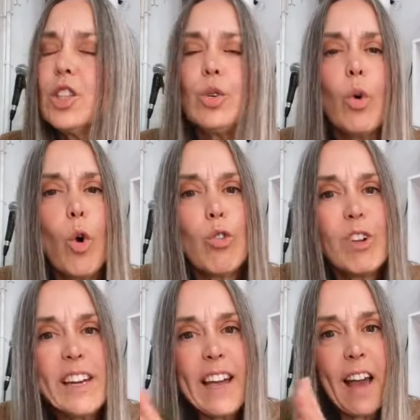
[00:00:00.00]
You
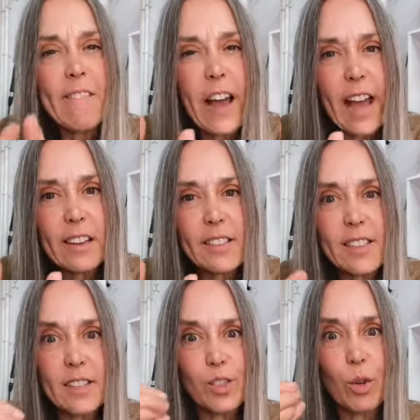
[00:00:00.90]
already have
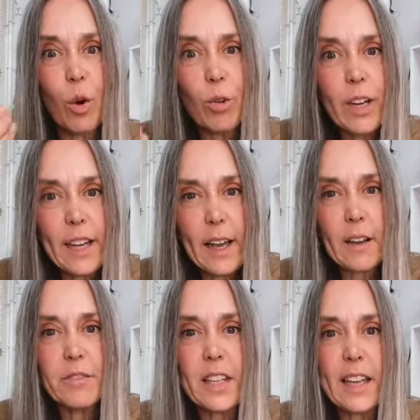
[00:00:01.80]
access. You already
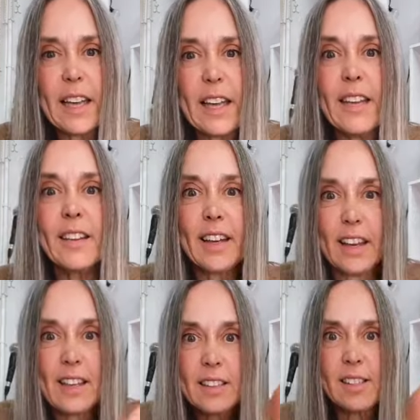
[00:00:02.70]
have the key. The
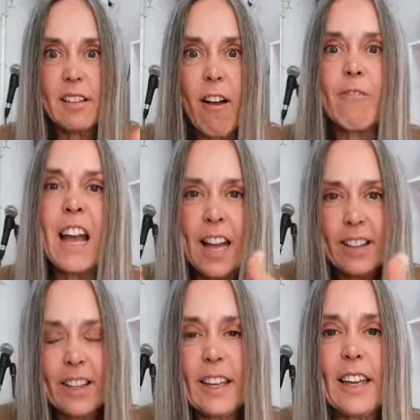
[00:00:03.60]
key is love.
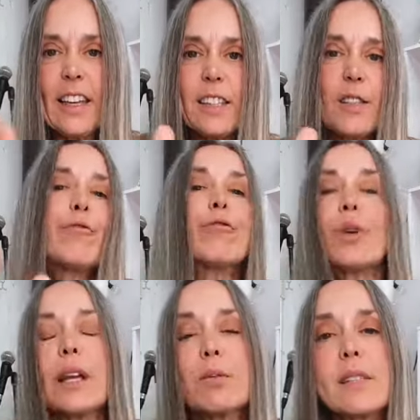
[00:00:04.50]
The key is a
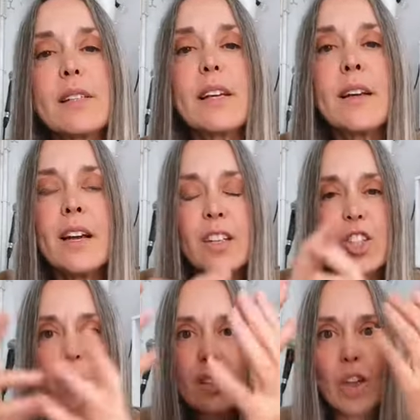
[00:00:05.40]
frequency.
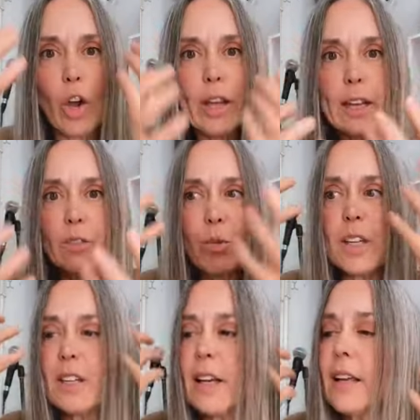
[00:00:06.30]
Just go
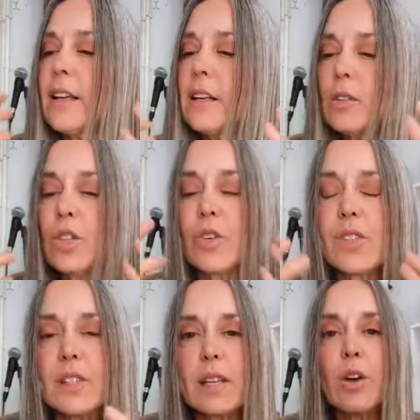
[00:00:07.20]
inward and heal
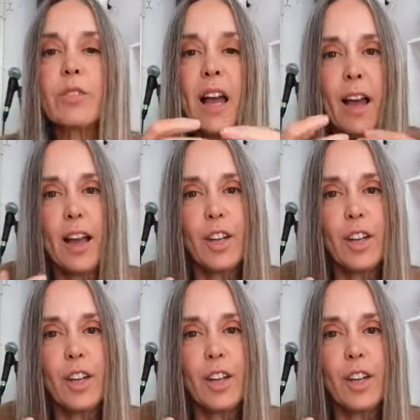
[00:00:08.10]
yourself.